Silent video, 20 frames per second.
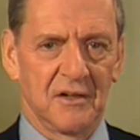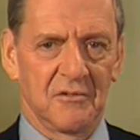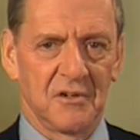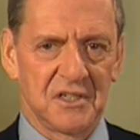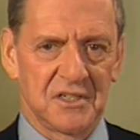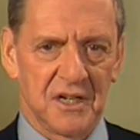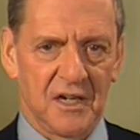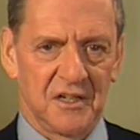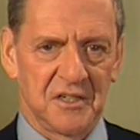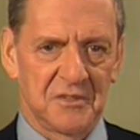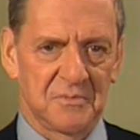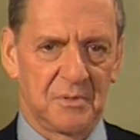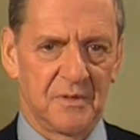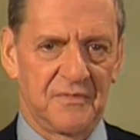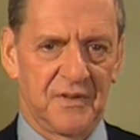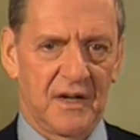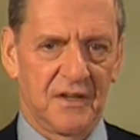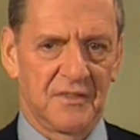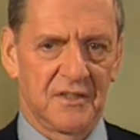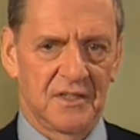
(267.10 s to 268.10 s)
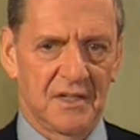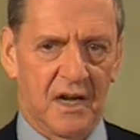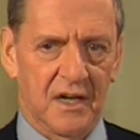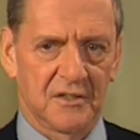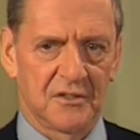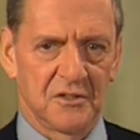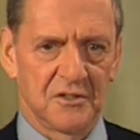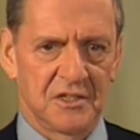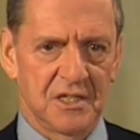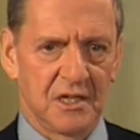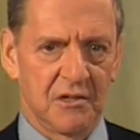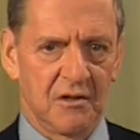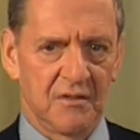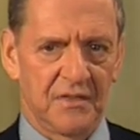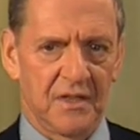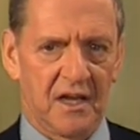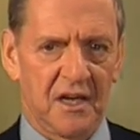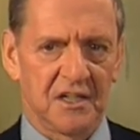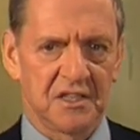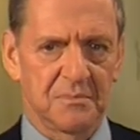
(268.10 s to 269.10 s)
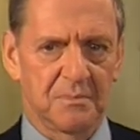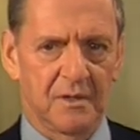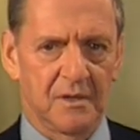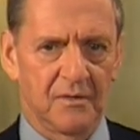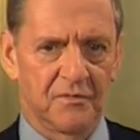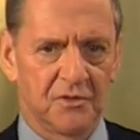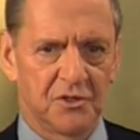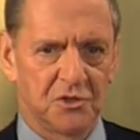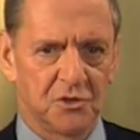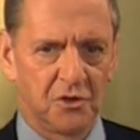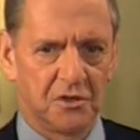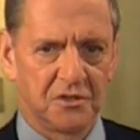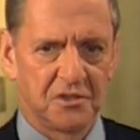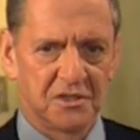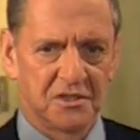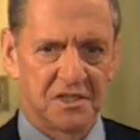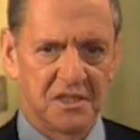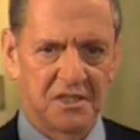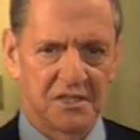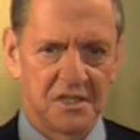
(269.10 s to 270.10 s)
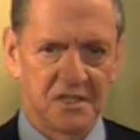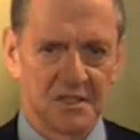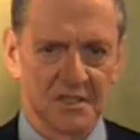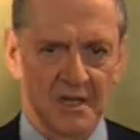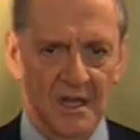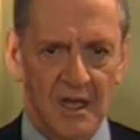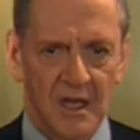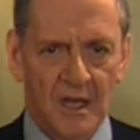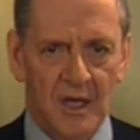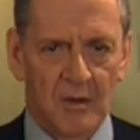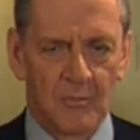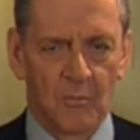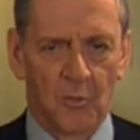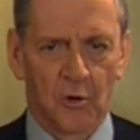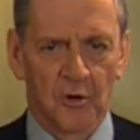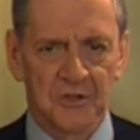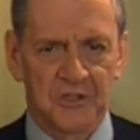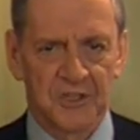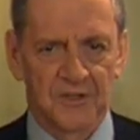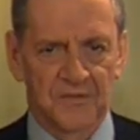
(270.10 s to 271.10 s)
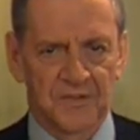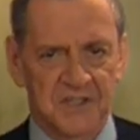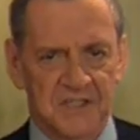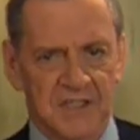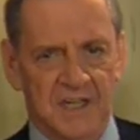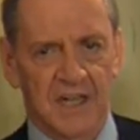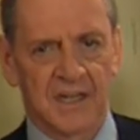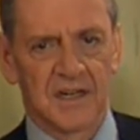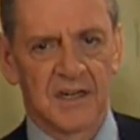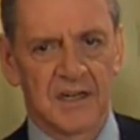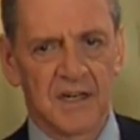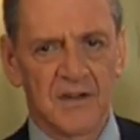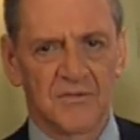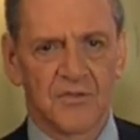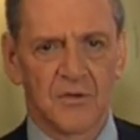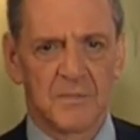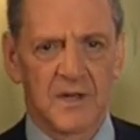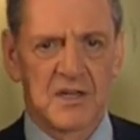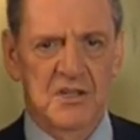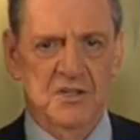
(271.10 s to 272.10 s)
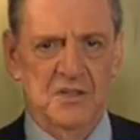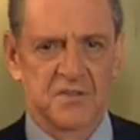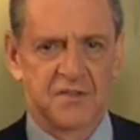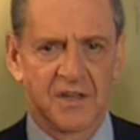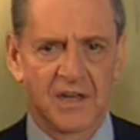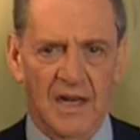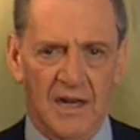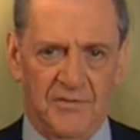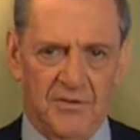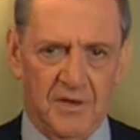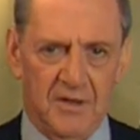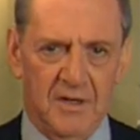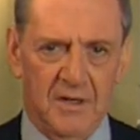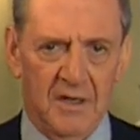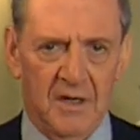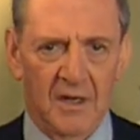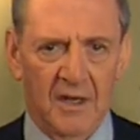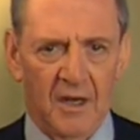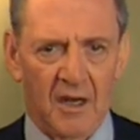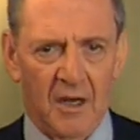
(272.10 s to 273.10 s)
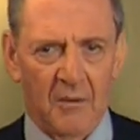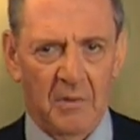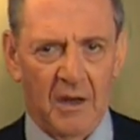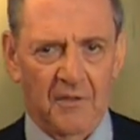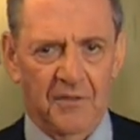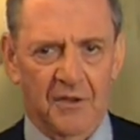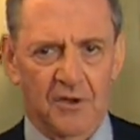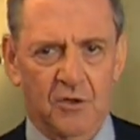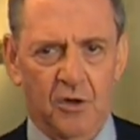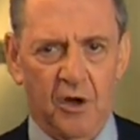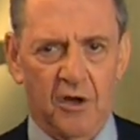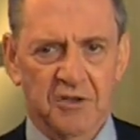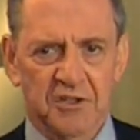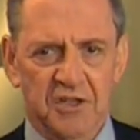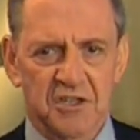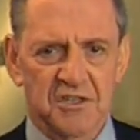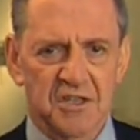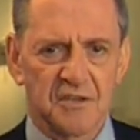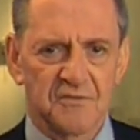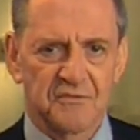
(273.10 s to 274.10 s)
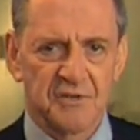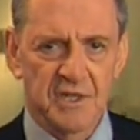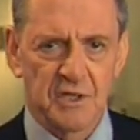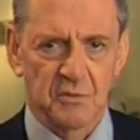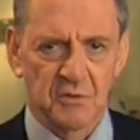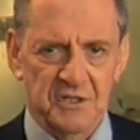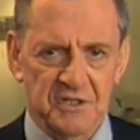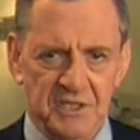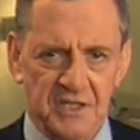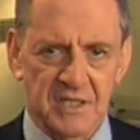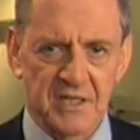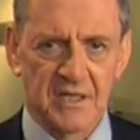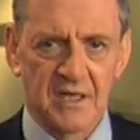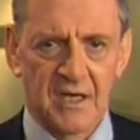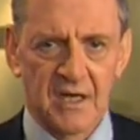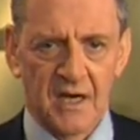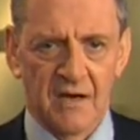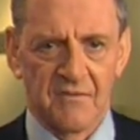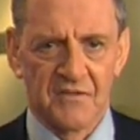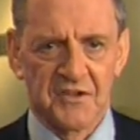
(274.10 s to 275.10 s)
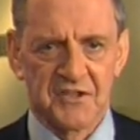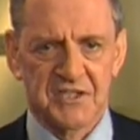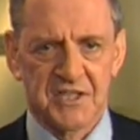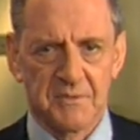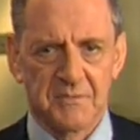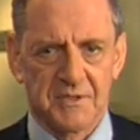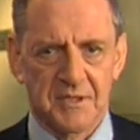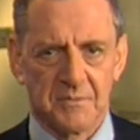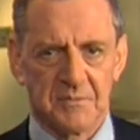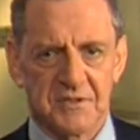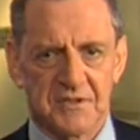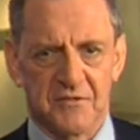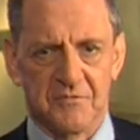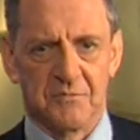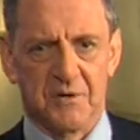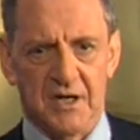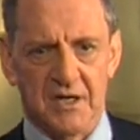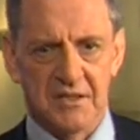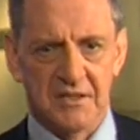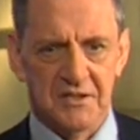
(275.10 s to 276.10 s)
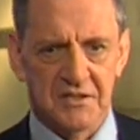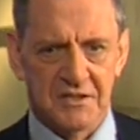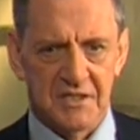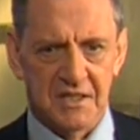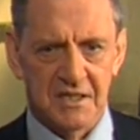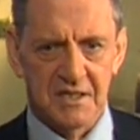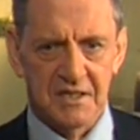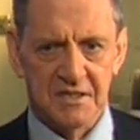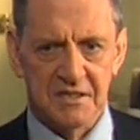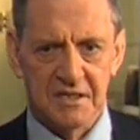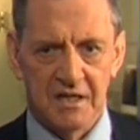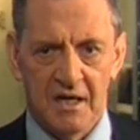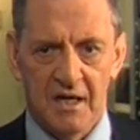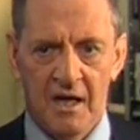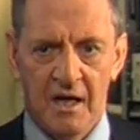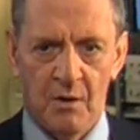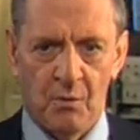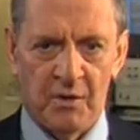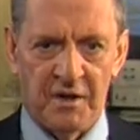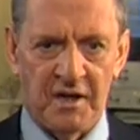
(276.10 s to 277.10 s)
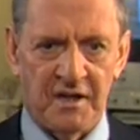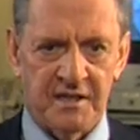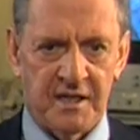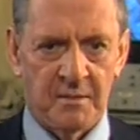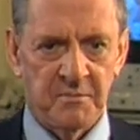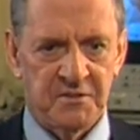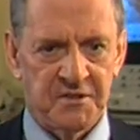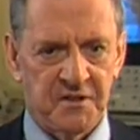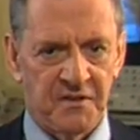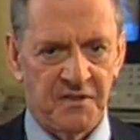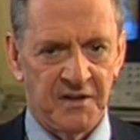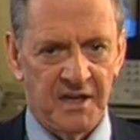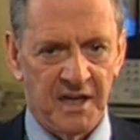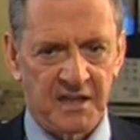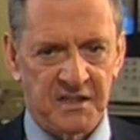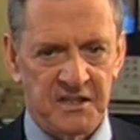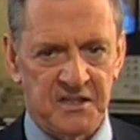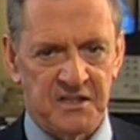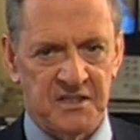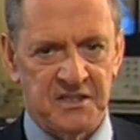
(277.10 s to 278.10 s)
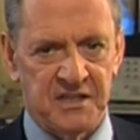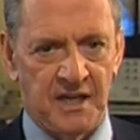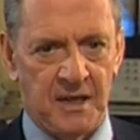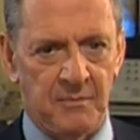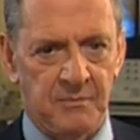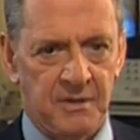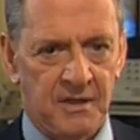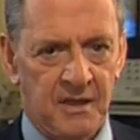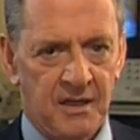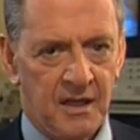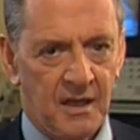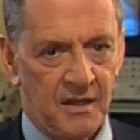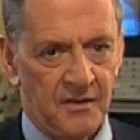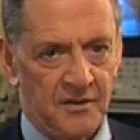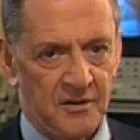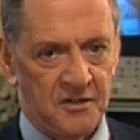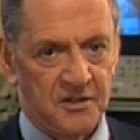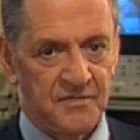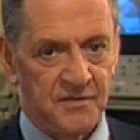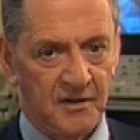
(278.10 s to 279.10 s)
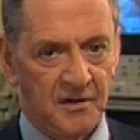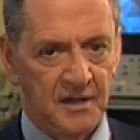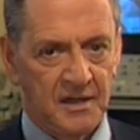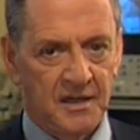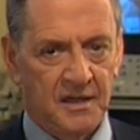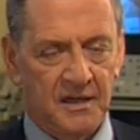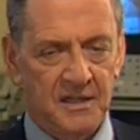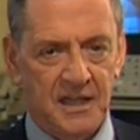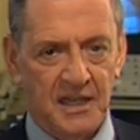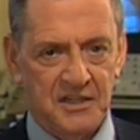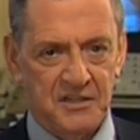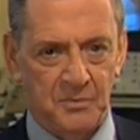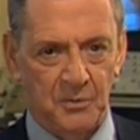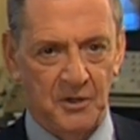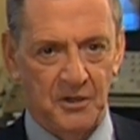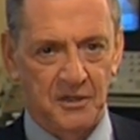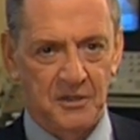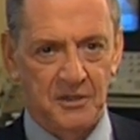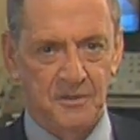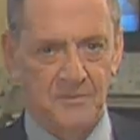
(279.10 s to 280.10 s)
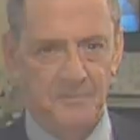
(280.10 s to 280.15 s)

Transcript: results provide the doctors here at the Hospital for Joint Diseases more sophisticated information than ever about the causes and frequency of the symptoms of brain disease. When it comes to the next step, there's very little guesswork.